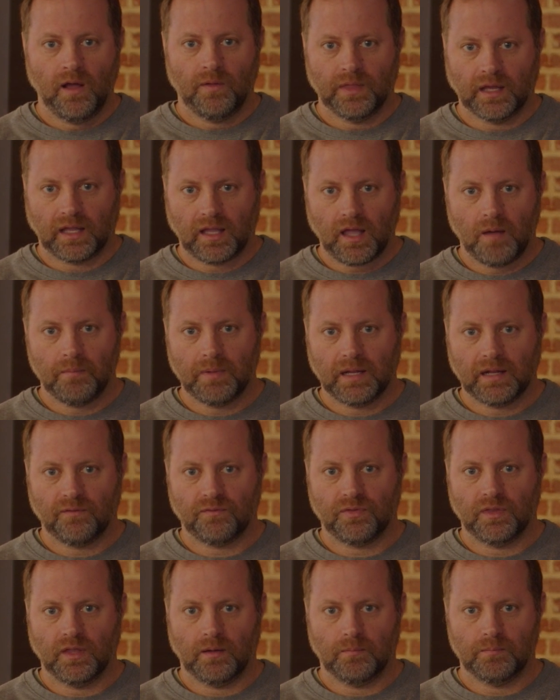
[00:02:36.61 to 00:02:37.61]
the coming
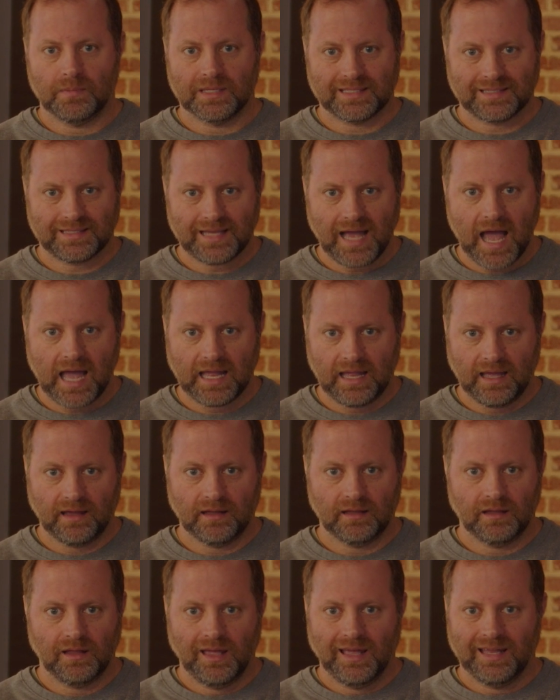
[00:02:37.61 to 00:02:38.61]
of the Messiah